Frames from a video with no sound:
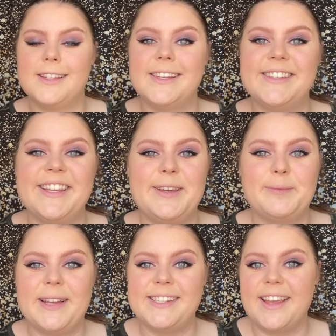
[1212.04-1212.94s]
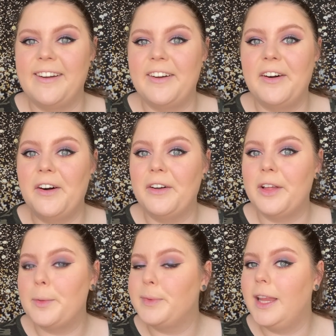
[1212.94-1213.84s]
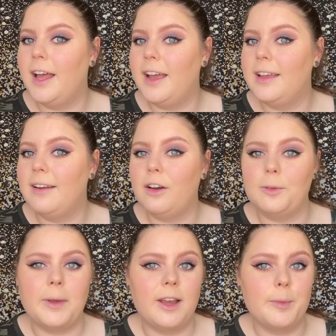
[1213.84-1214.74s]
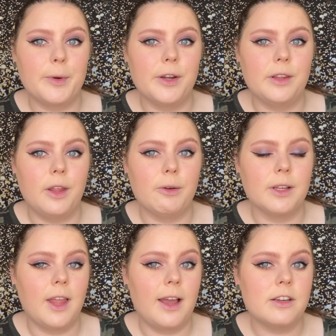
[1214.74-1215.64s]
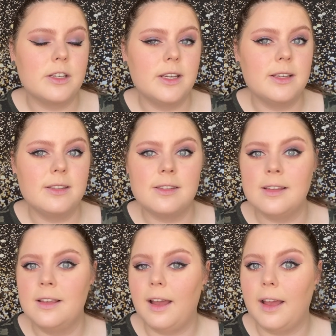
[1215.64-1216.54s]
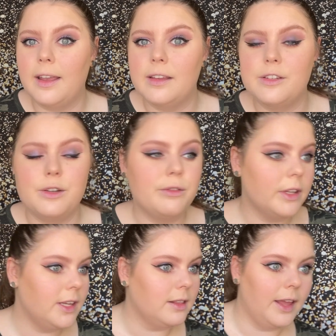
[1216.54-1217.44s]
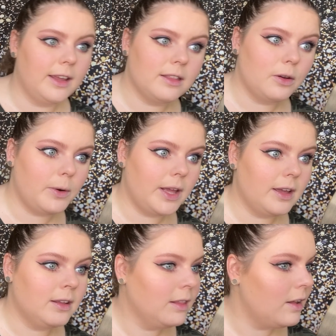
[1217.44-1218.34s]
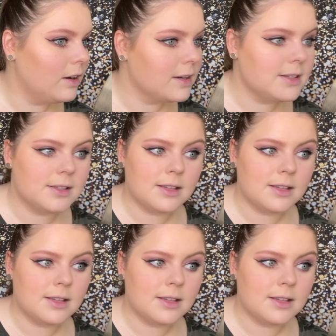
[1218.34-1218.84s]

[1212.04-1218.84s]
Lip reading: is the mascara all applied on my upper and lower lashes. I do really like the way it looks.